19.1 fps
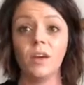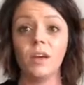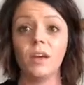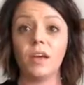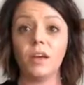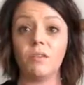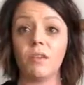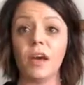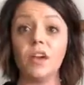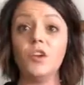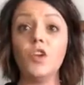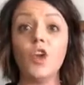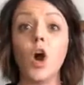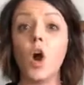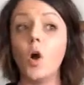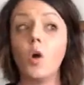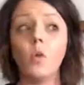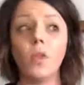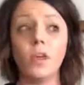if I
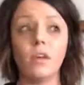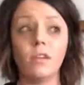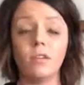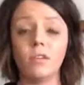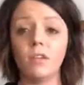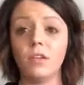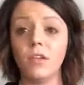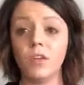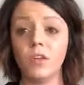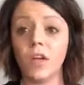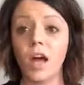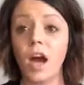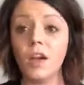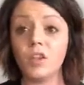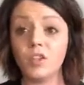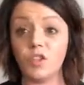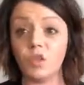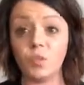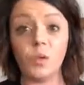know that you're
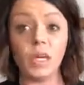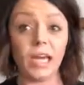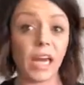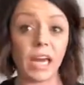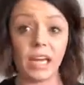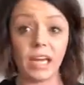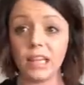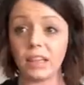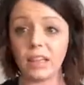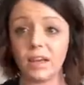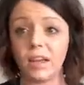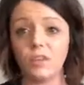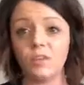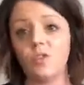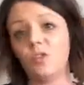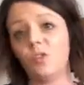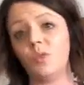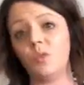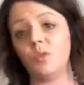not doing anything
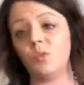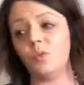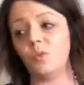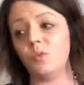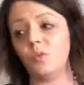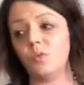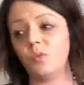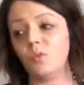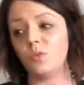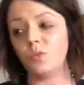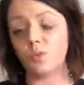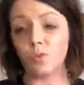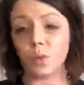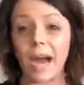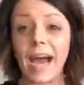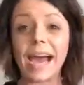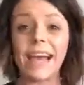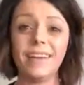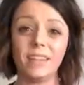to
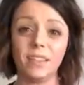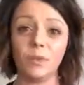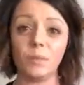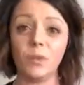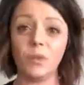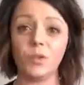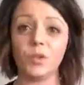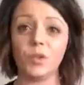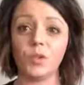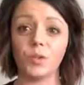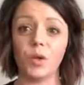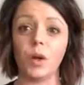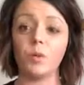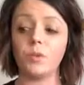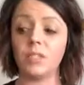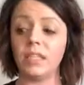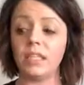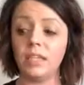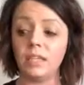try to build your
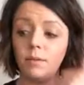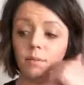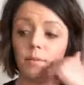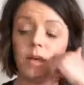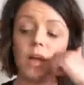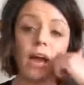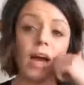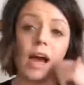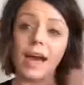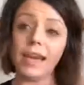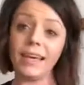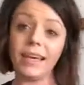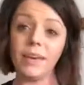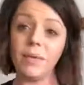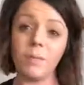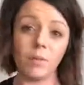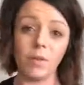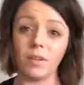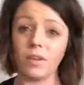own team, I
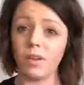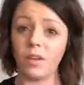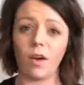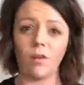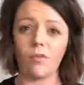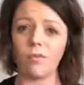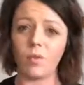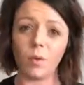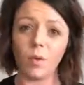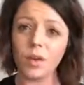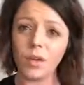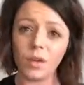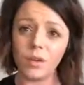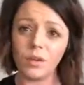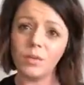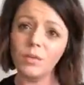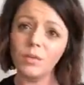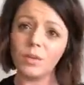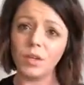can't build it all for
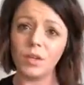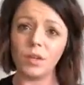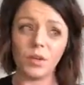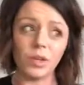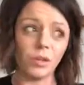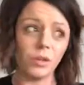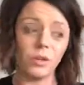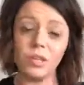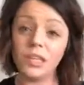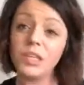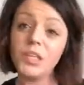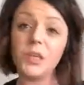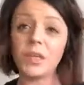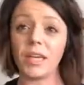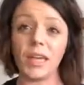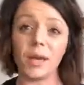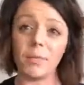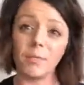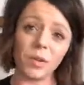you. Your leader
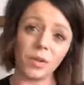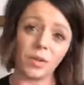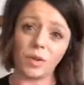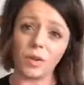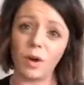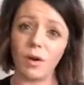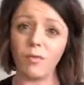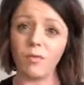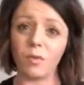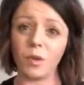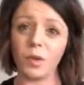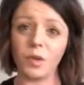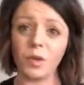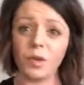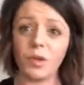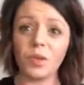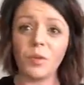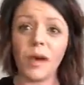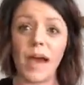can't build it all for
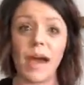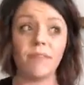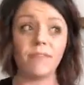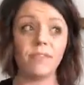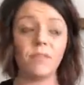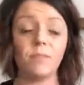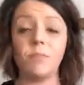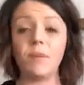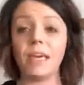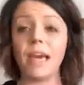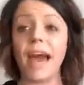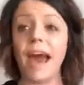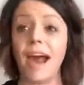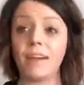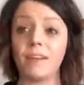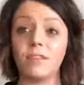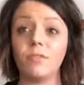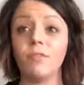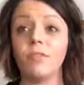you. You have to be
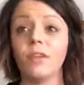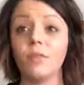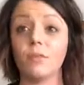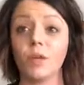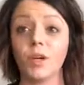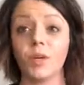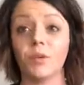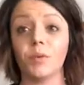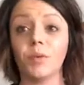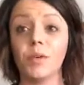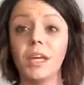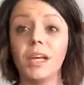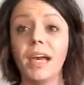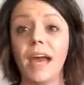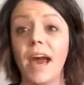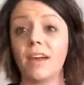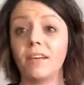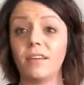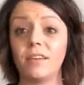actively recruiting,
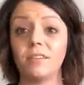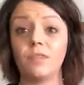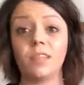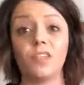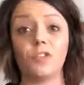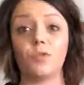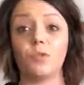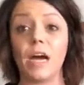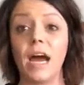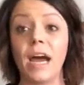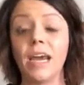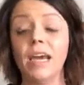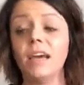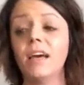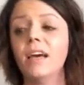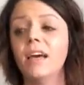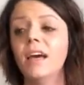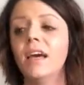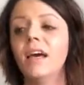actively
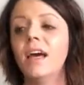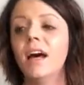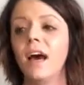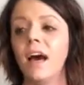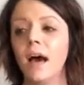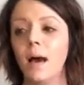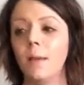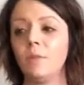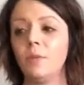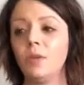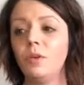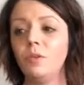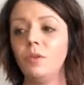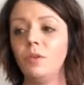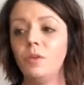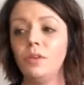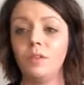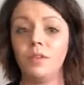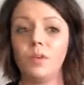trying.
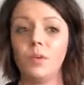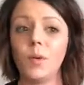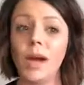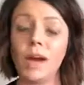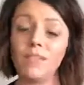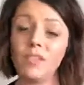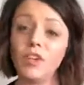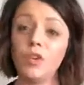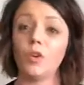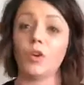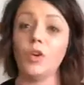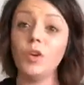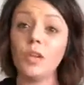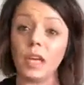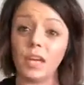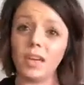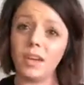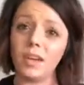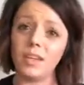You have to earn
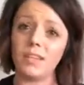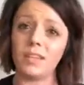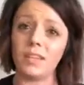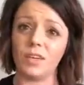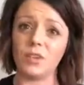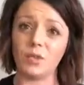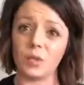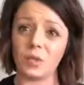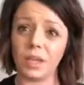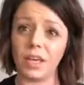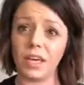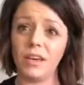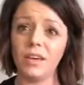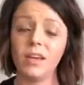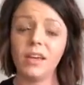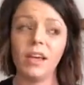it, essentially.